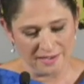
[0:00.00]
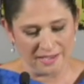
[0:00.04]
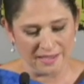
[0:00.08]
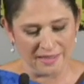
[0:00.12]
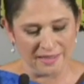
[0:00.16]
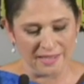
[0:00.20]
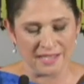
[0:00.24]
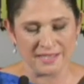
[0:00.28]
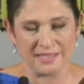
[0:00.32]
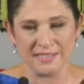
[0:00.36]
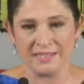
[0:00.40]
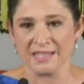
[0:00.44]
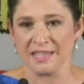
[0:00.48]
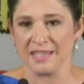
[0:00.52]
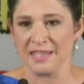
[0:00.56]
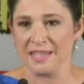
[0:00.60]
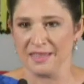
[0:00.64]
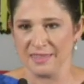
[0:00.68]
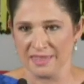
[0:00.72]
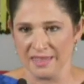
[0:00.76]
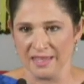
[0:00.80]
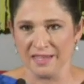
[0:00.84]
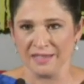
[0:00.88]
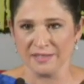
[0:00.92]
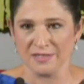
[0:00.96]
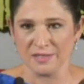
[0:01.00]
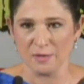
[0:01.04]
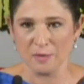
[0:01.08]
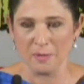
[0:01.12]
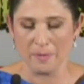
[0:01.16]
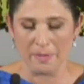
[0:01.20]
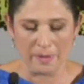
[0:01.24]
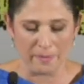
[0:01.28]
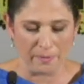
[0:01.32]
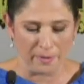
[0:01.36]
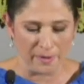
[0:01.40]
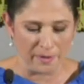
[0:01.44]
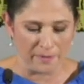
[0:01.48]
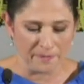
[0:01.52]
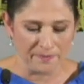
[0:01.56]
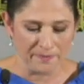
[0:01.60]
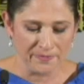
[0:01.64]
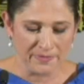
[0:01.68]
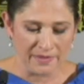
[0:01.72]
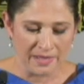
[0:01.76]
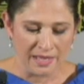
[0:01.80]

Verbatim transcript: And that's the key thing to remember.